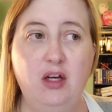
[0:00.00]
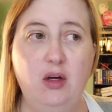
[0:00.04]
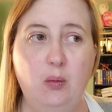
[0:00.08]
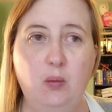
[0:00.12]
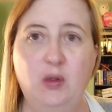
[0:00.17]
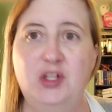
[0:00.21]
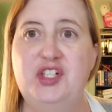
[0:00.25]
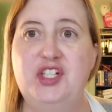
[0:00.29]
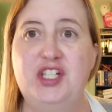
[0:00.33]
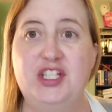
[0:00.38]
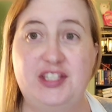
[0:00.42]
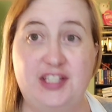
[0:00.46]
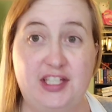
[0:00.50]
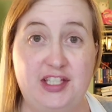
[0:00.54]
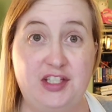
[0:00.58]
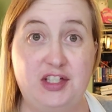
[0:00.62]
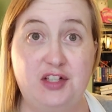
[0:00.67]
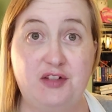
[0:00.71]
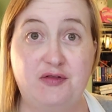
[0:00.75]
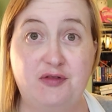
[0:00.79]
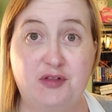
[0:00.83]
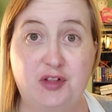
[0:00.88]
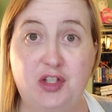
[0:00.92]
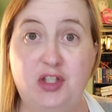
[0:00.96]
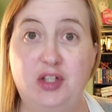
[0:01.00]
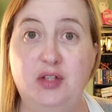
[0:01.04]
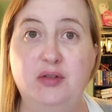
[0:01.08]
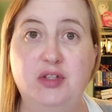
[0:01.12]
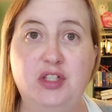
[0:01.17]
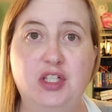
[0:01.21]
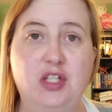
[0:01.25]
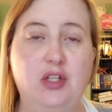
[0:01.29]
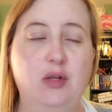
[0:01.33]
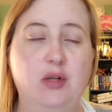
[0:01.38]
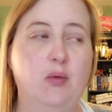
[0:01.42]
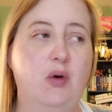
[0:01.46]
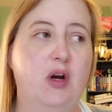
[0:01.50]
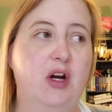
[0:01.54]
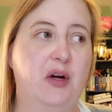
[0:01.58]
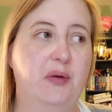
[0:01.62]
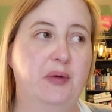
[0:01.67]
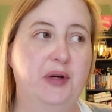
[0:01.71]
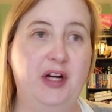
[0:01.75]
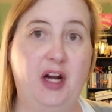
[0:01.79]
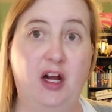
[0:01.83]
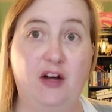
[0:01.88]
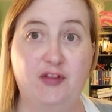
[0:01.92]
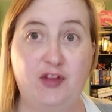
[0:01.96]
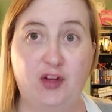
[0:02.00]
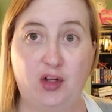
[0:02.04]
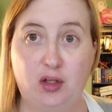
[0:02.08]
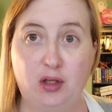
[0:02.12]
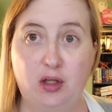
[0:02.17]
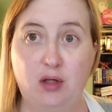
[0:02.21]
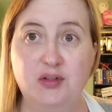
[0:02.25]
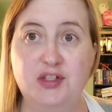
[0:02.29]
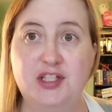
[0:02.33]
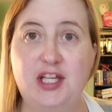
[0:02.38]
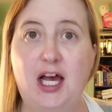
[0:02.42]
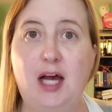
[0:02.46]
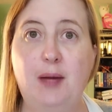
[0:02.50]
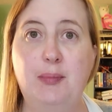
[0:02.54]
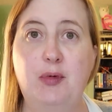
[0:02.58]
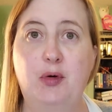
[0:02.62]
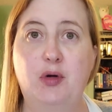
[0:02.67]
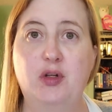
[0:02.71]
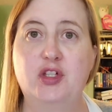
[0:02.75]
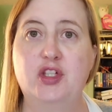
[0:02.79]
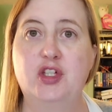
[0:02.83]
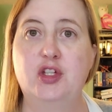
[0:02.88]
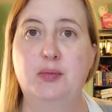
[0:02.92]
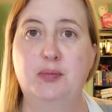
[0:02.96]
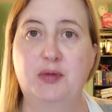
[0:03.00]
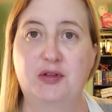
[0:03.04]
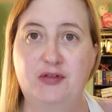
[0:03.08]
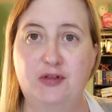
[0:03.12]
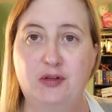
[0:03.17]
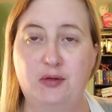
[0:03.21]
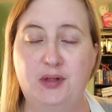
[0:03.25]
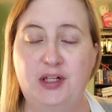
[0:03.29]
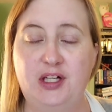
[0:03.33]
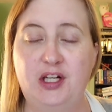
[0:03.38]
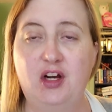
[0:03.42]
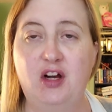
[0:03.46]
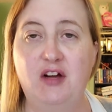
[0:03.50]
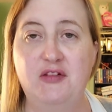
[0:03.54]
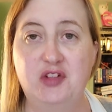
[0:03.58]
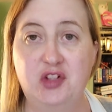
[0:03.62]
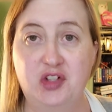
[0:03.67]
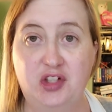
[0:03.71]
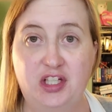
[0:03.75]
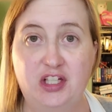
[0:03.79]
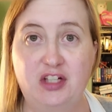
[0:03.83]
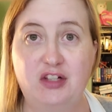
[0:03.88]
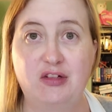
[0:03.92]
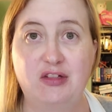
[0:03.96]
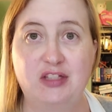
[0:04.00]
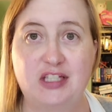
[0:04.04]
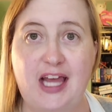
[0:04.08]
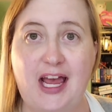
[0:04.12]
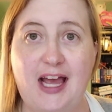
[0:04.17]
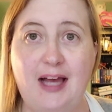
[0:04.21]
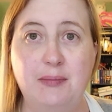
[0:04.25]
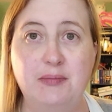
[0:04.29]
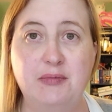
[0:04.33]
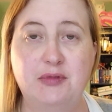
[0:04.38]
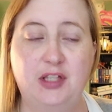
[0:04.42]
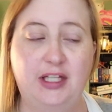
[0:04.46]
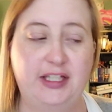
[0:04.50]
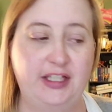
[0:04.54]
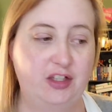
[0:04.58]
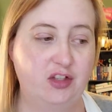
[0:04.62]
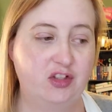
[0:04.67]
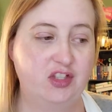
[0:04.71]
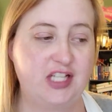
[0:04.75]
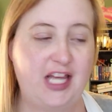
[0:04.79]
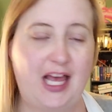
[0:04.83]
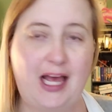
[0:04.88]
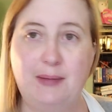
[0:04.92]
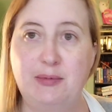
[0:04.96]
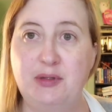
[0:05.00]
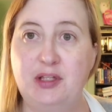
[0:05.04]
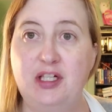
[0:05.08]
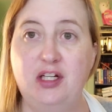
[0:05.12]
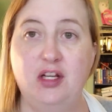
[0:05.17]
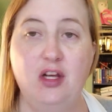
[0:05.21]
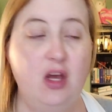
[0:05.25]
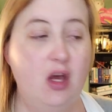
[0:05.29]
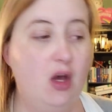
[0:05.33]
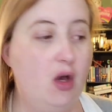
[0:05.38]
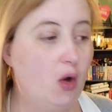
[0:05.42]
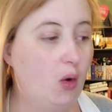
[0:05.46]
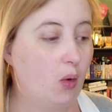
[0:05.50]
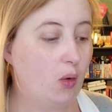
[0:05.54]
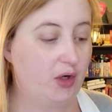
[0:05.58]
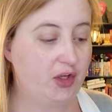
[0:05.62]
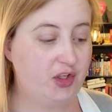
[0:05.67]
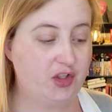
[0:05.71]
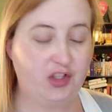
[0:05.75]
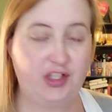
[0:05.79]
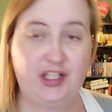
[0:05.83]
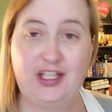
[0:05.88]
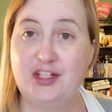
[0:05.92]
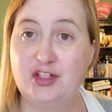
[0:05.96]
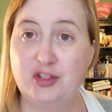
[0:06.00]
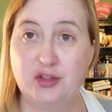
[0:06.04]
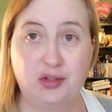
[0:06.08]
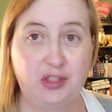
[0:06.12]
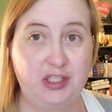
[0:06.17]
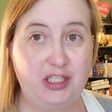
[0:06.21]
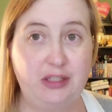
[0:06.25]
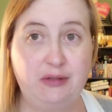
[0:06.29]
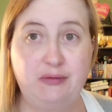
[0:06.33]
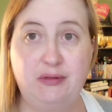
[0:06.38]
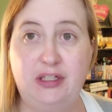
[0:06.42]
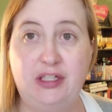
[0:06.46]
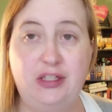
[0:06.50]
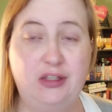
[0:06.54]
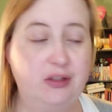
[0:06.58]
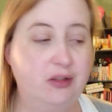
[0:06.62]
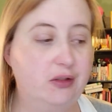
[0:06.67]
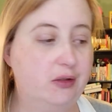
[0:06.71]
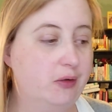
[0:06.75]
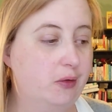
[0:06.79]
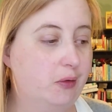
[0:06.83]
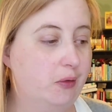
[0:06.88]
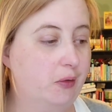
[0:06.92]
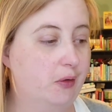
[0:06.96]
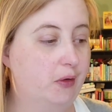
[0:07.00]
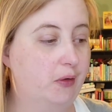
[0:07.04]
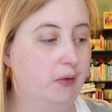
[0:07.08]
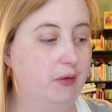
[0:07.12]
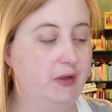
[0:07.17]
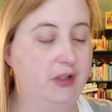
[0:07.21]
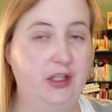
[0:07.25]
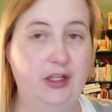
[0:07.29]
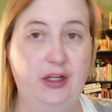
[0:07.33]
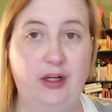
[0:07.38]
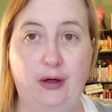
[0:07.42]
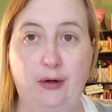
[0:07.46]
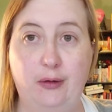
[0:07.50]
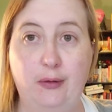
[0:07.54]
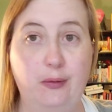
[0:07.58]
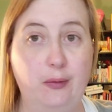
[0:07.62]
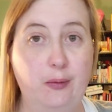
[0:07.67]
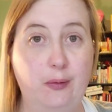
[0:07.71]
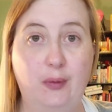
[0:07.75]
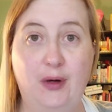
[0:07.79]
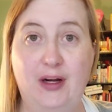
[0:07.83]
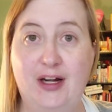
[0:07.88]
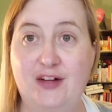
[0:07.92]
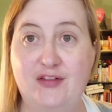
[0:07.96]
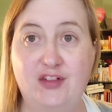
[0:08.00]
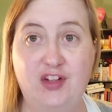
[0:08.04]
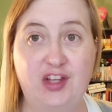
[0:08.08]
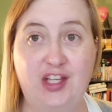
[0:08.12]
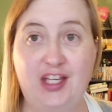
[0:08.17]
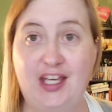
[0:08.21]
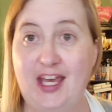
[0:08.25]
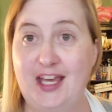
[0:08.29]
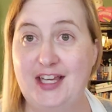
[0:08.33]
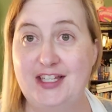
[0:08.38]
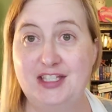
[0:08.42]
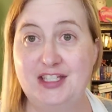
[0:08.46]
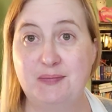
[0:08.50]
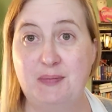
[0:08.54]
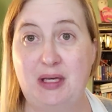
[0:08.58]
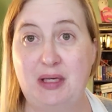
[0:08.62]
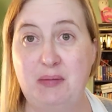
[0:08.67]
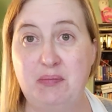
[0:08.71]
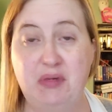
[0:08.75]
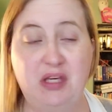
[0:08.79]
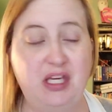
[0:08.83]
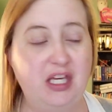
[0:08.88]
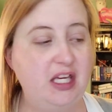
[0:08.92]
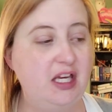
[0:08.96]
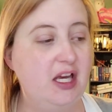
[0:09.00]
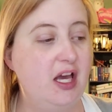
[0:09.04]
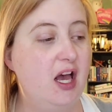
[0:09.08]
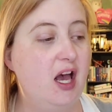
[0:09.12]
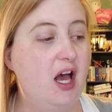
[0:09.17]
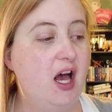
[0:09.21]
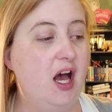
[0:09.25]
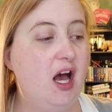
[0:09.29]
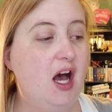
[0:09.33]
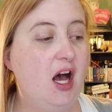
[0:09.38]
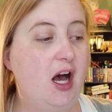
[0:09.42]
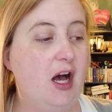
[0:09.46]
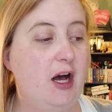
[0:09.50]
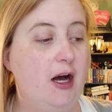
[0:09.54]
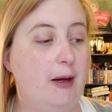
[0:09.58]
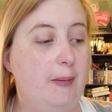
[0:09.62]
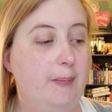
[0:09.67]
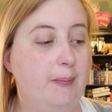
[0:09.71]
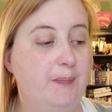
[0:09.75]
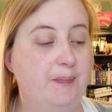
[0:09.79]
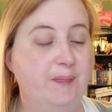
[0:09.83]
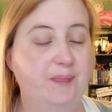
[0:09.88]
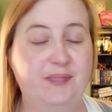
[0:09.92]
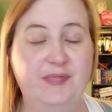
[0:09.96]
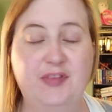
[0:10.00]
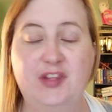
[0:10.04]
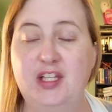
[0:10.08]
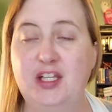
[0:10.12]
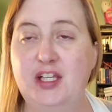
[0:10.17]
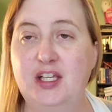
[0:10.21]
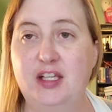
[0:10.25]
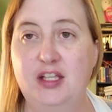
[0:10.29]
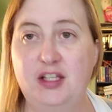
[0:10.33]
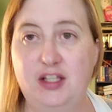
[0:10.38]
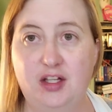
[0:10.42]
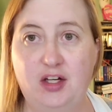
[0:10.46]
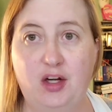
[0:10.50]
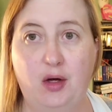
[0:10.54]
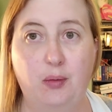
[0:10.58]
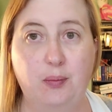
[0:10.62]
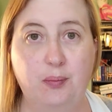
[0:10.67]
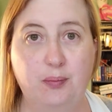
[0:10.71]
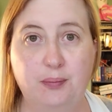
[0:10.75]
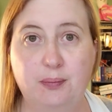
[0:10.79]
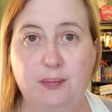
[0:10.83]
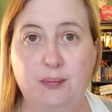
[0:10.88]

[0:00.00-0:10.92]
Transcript: which is easier for you, do you want to read off the Gloss app or do you prefer reading off your Kindle tab, like your tablet or your Kindle e-reader or, you know, whatever the case may be, um, you know,